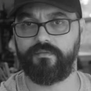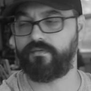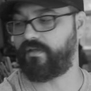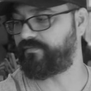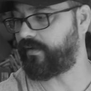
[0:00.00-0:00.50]

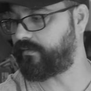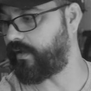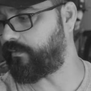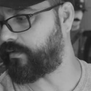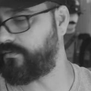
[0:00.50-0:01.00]
That's fine.
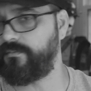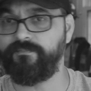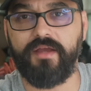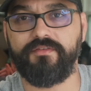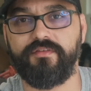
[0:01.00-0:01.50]
That works. Hey
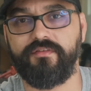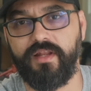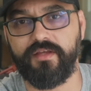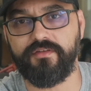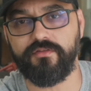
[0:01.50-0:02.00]
guys, this is
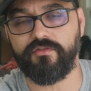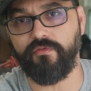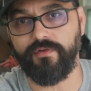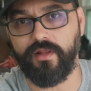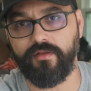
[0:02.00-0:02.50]
Alexis,
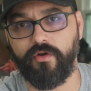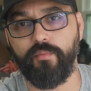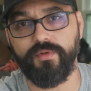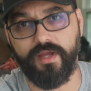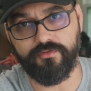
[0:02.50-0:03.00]
Sophie Leather.
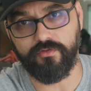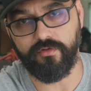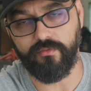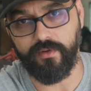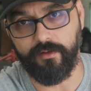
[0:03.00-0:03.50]
Hope you guys are
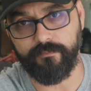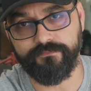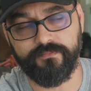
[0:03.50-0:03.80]
doing well.